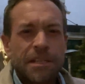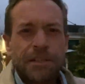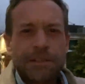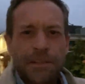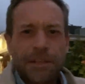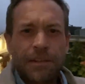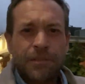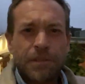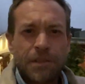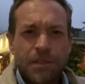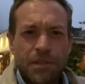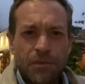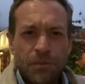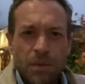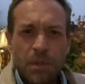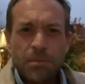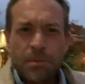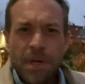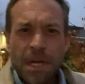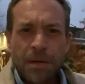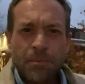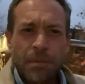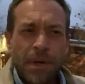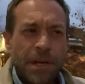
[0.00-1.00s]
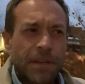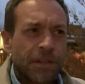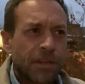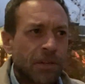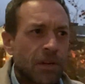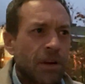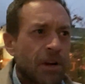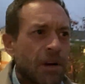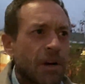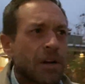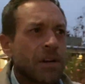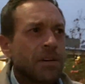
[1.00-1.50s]
I have to swing back by the
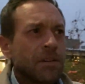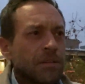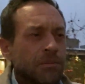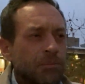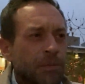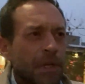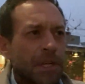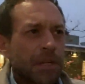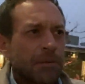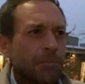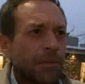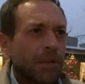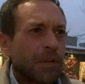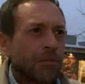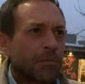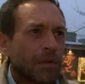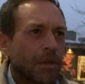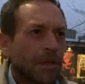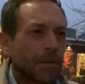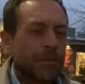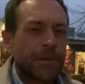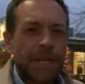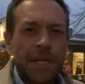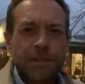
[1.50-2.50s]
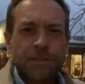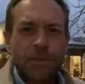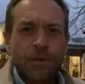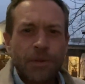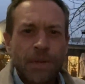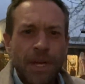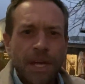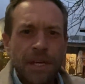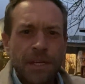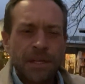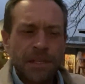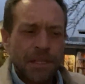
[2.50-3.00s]
car, pick up my umbrella. That's
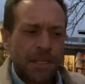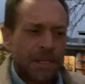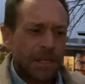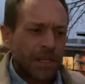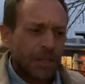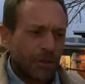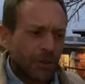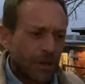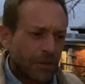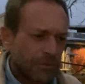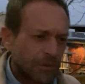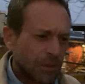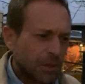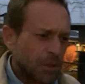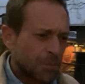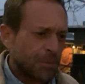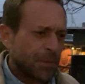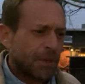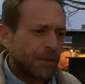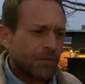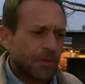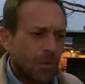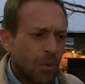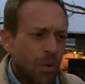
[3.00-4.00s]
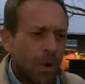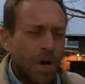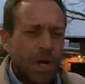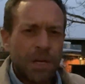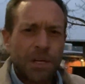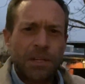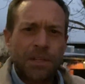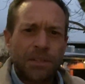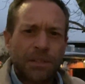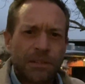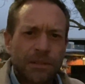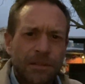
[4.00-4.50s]
okay. I have a little bit of a
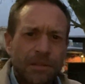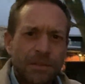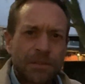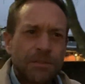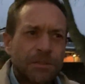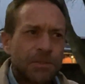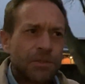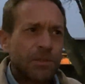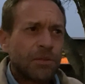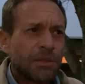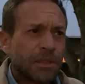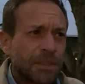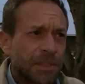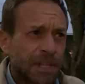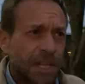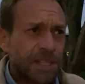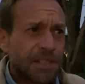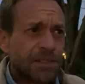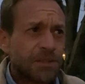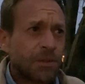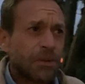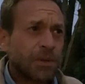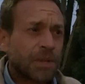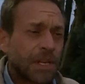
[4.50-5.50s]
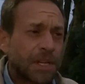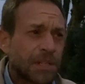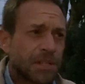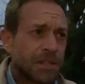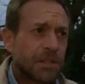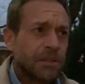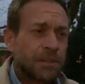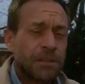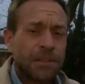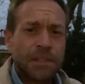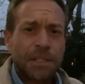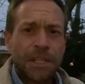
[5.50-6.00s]
walk to the next
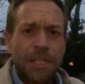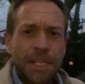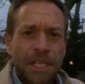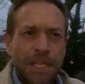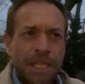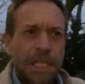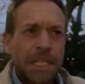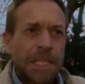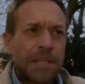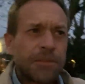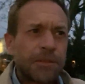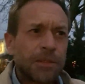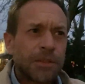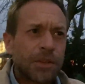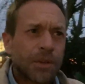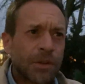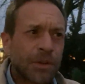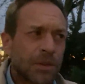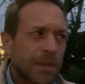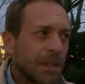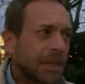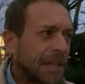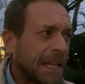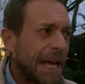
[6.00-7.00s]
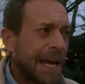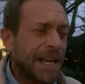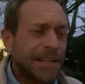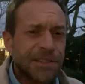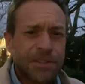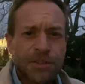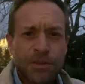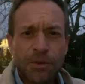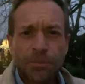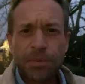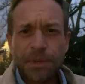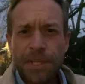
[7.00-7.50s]
location, even though the
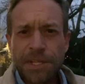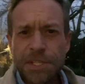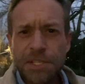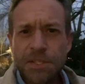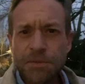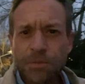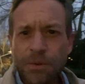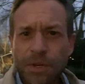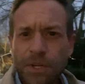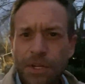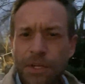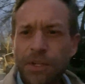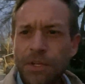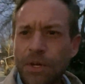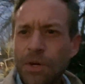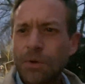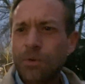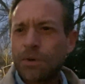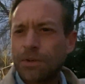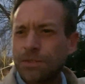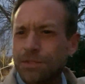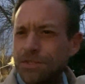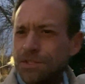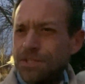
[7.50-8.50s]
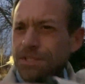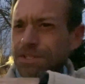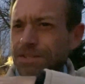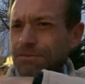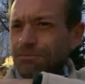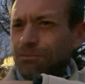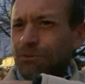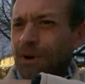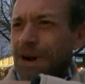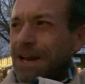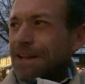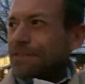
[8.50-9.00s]
last 2 places we're gonna go are
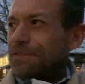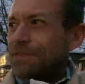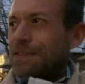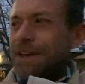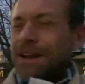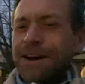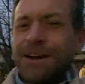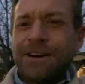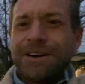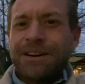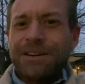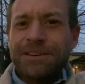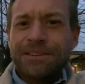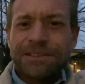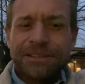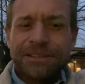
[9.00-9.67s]
right there.